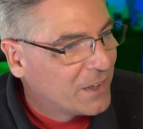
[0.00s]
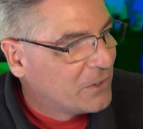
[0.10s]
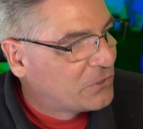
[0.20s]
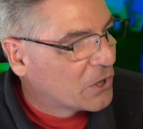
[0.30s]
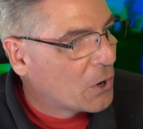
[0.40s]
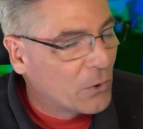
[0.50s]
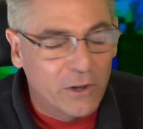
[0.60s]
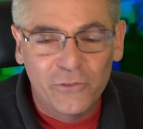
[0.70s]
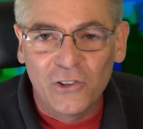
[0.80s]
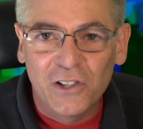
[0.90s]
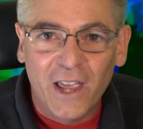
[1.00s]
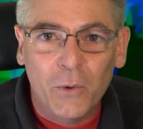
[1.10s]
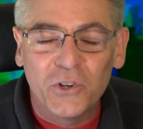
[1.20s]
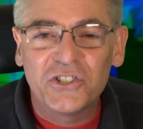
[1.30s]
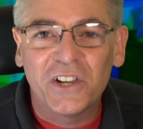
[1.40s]
So if you like
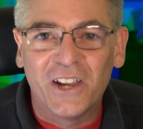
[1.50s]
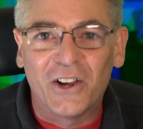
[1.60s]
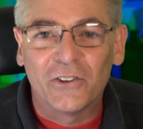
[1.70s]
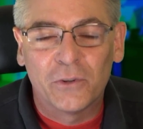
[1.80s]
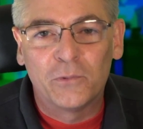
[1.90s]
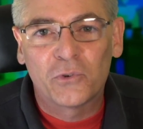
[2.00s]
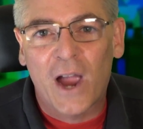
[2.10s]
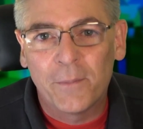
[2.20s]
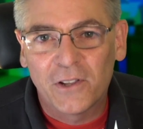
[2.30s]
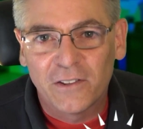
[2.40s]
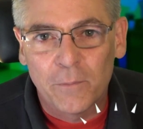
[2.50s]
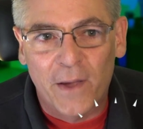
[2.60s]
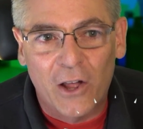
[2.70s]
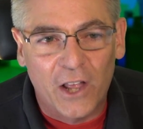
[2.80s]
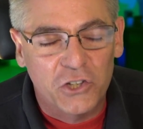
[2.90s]
what you hear, subscribe and click the
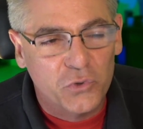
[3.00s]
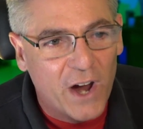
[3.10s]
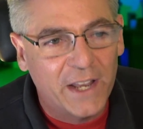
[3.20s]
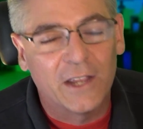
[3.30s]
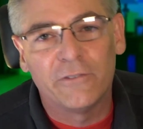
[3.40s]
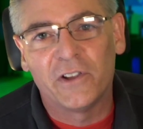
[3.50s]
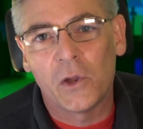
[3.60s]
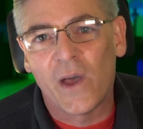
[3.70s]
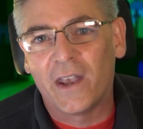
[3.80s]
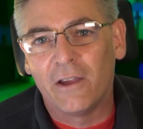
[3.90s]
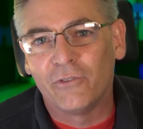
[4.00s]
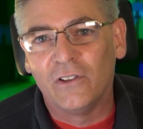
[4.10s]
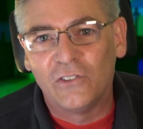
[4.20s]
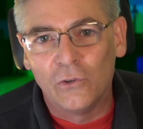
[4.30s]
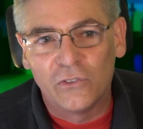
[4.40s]
bell. I try to get a video out every
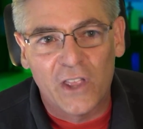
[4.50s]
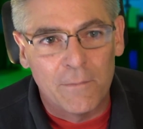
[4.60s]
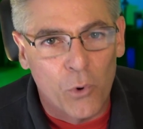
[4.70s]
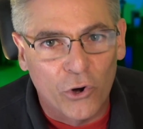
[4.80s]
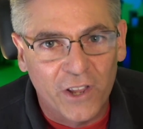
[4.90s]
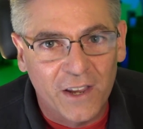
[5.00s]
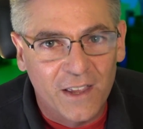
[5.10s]
Tuesday morning.